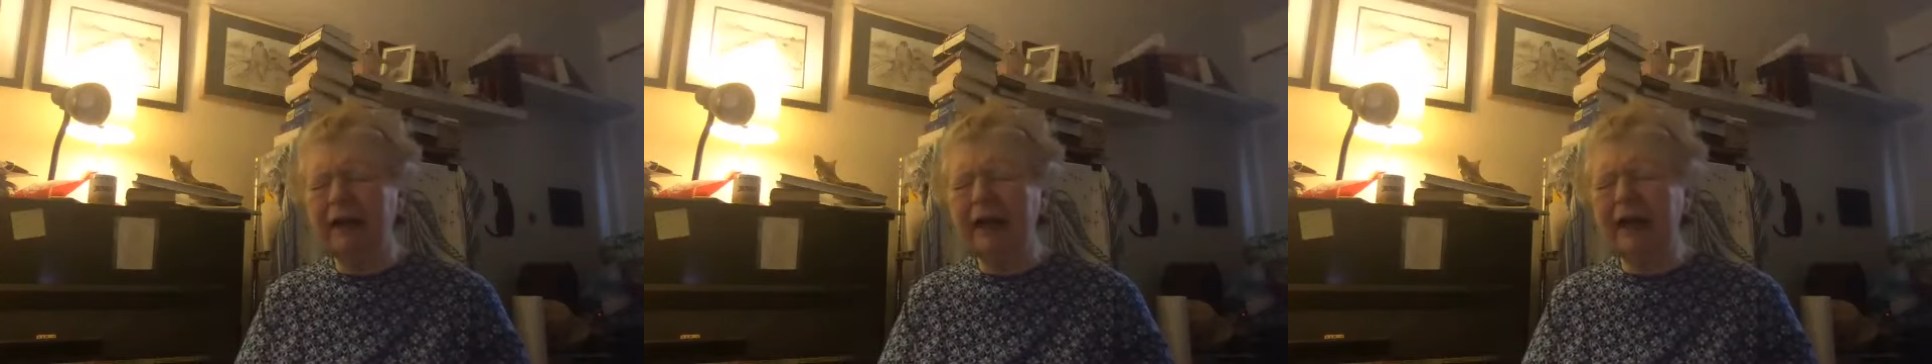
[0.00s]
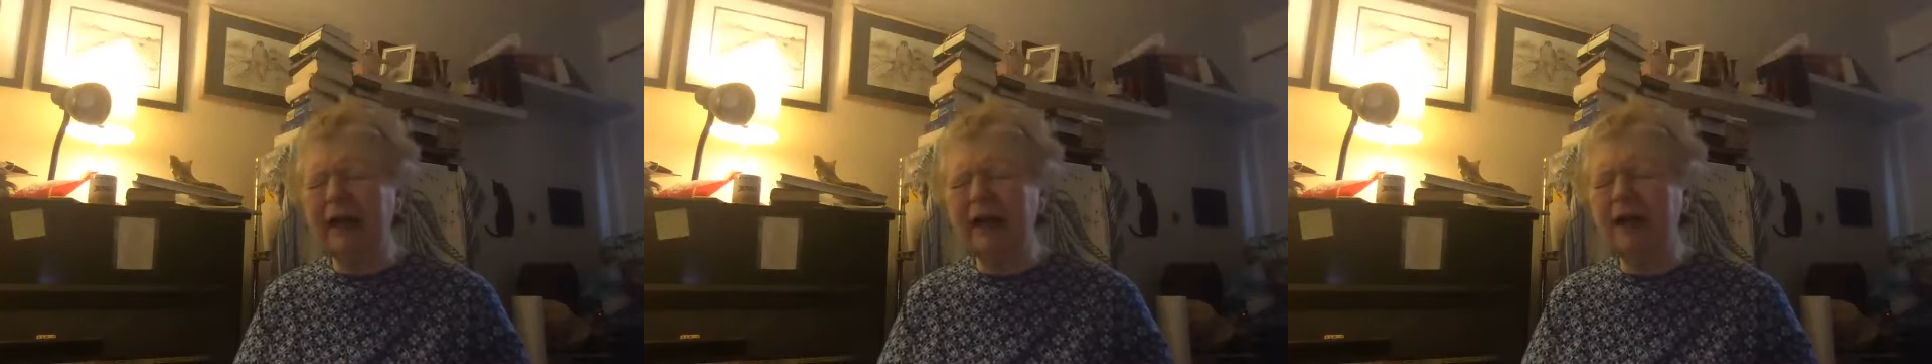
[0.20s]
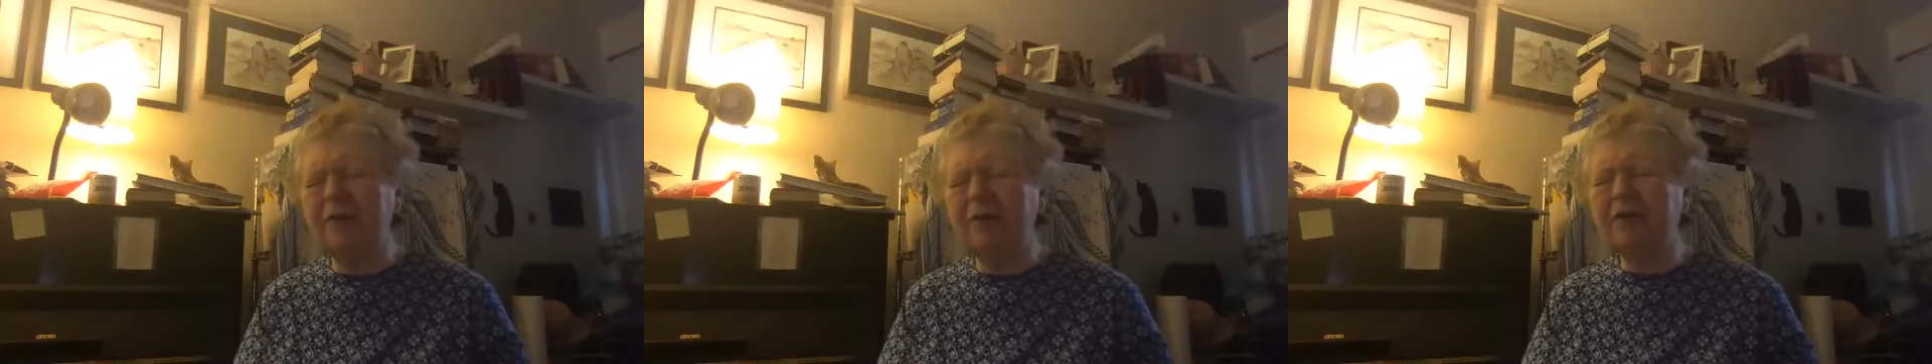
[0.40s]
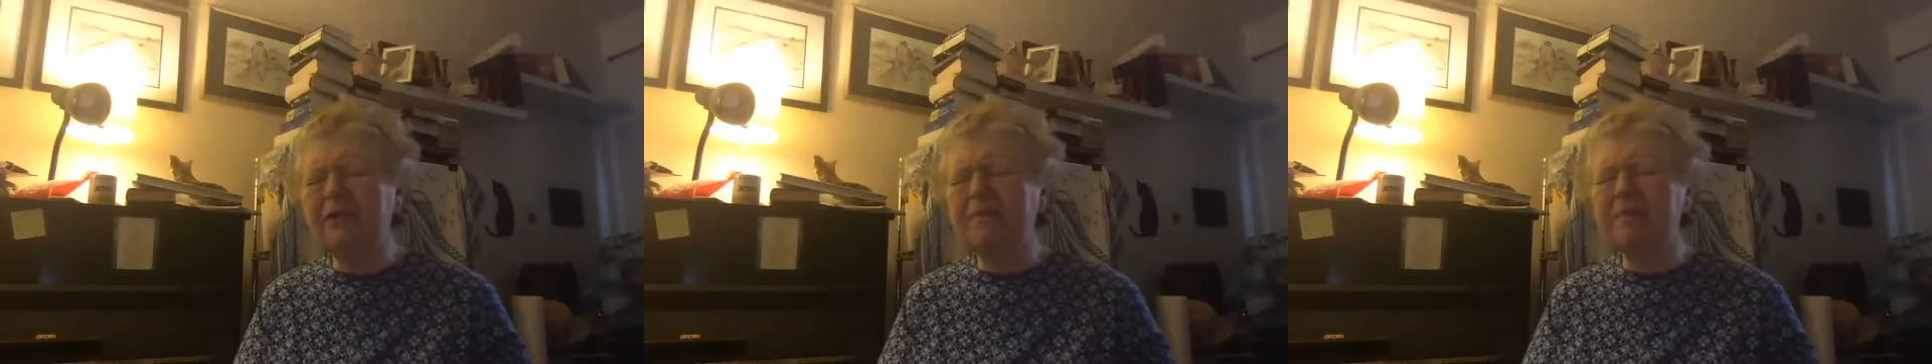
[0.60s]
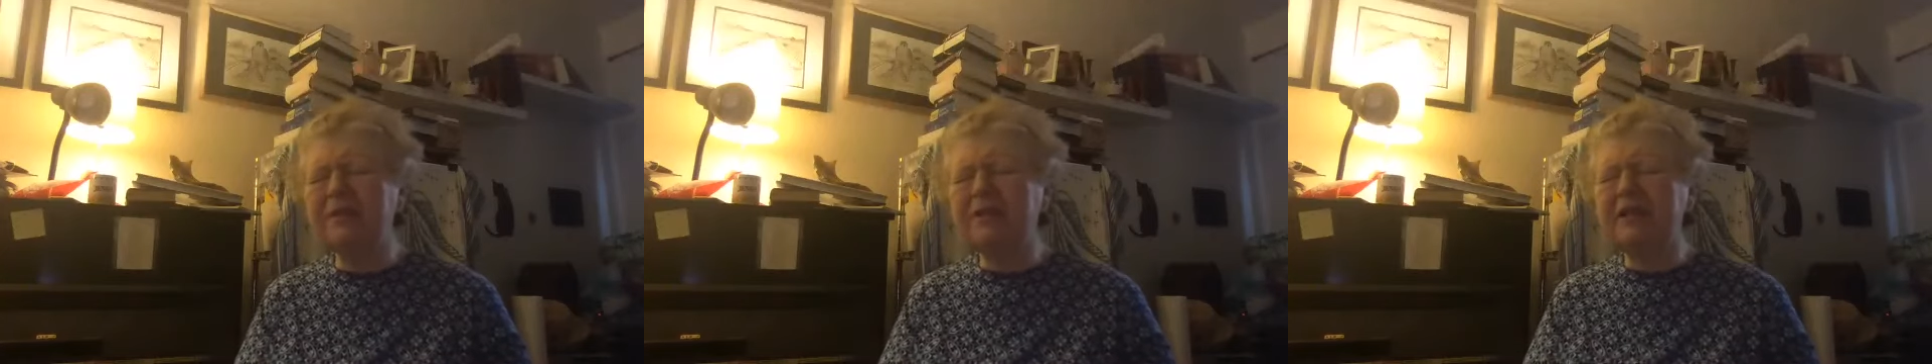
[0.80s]
I would
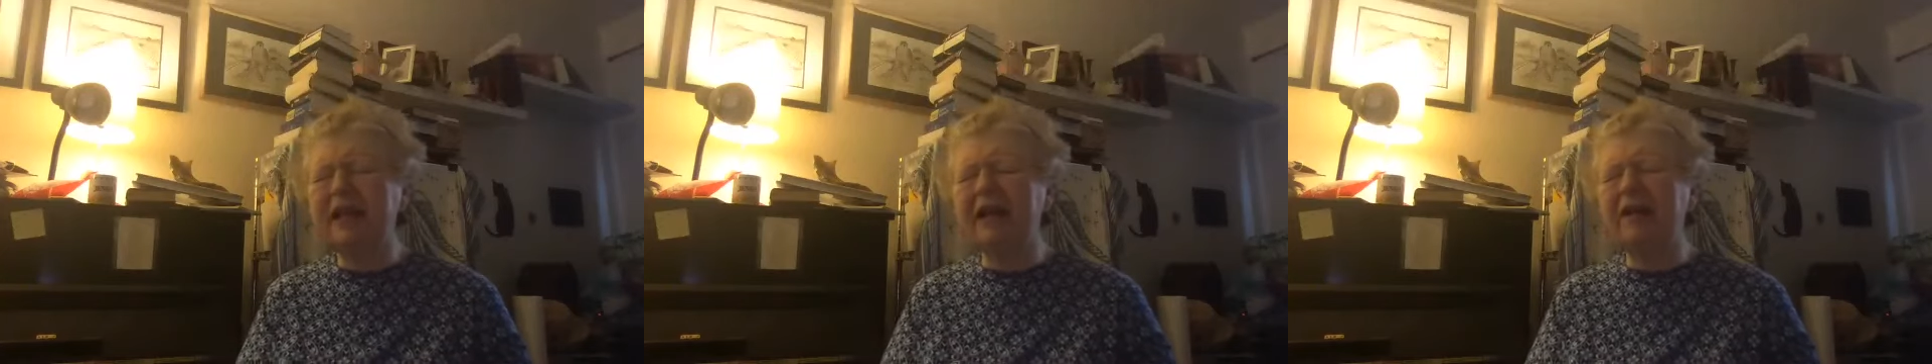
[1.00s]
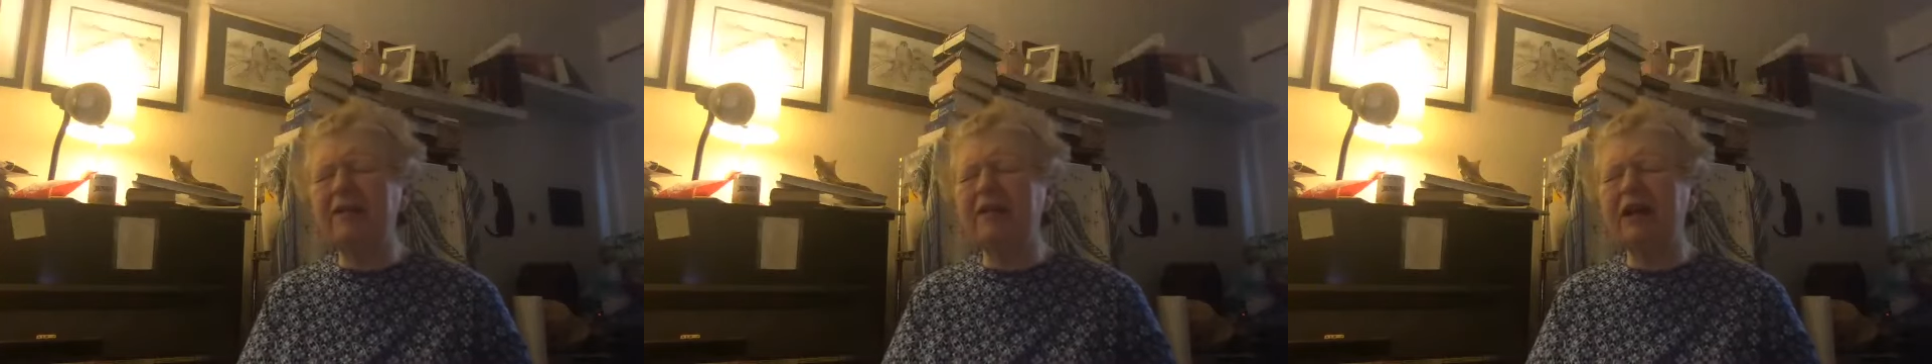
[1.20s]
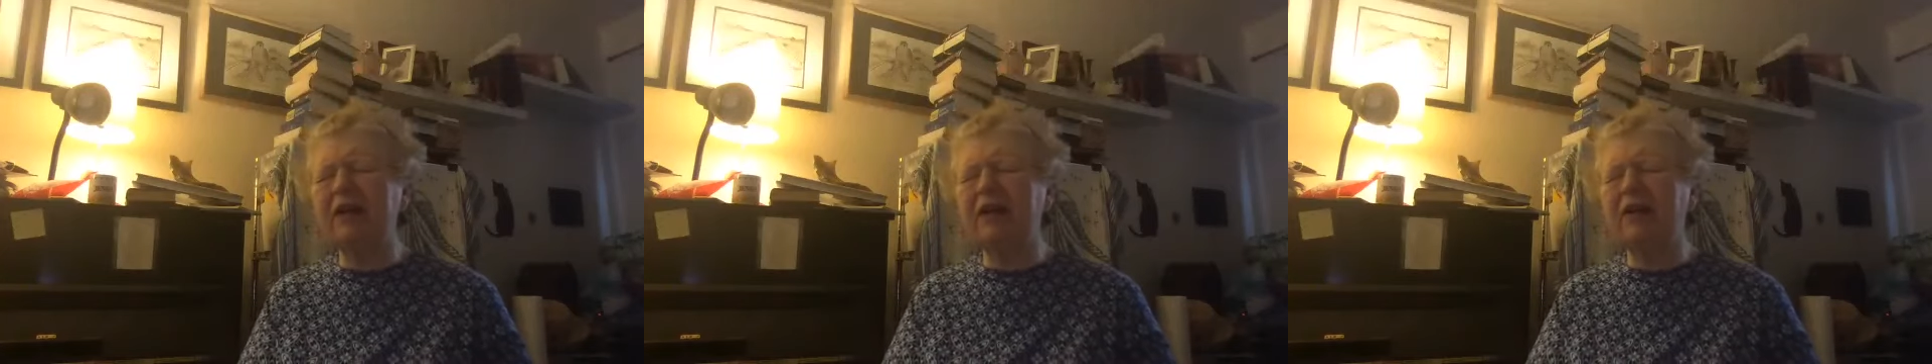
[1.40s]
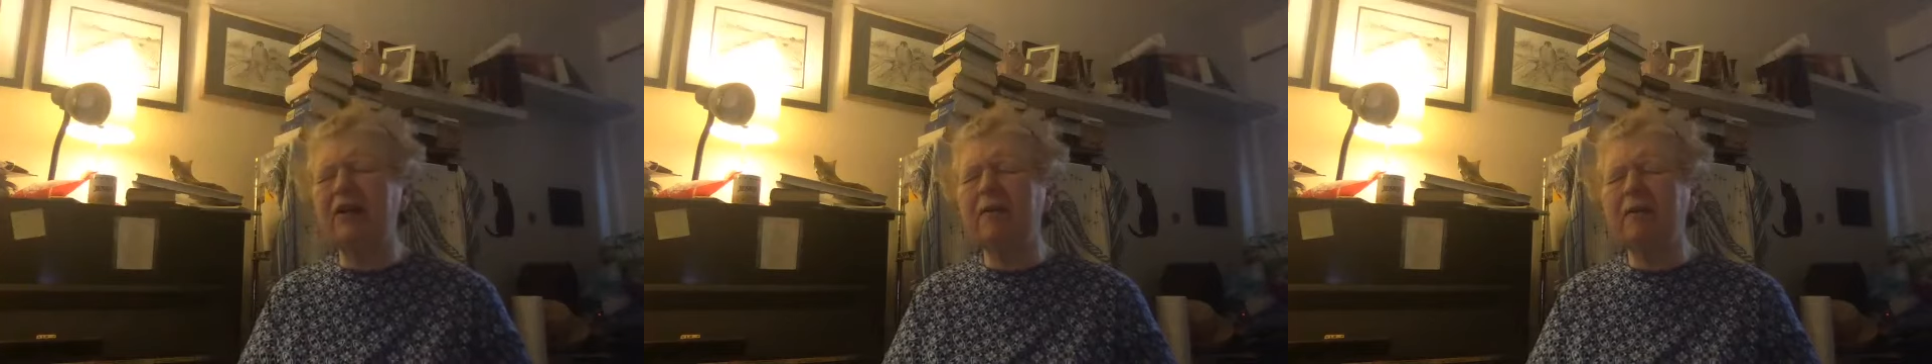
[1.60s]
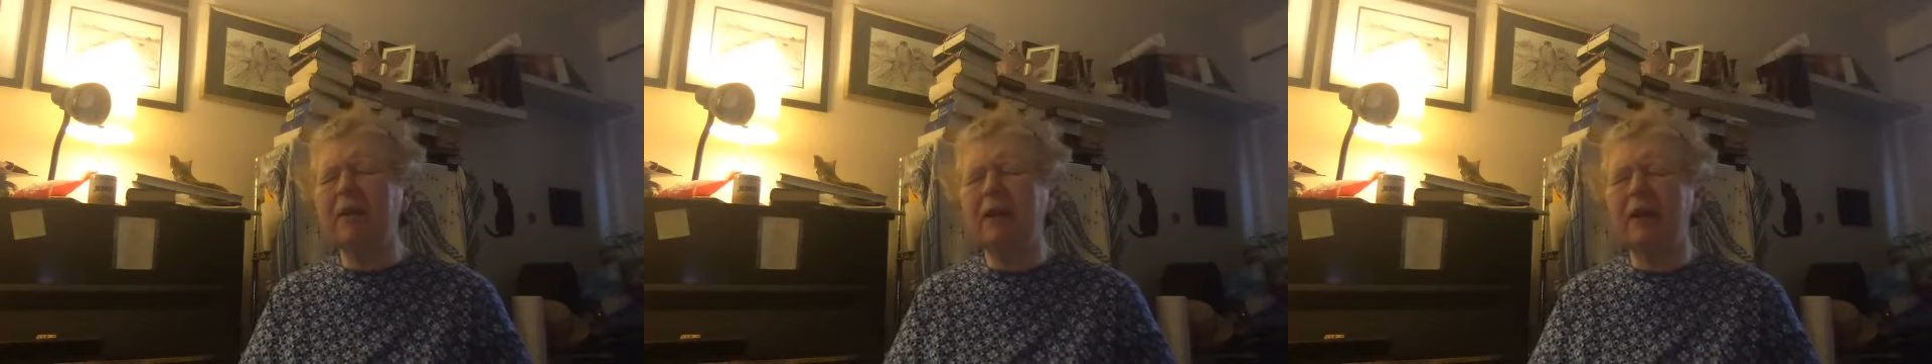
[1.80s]
stand there.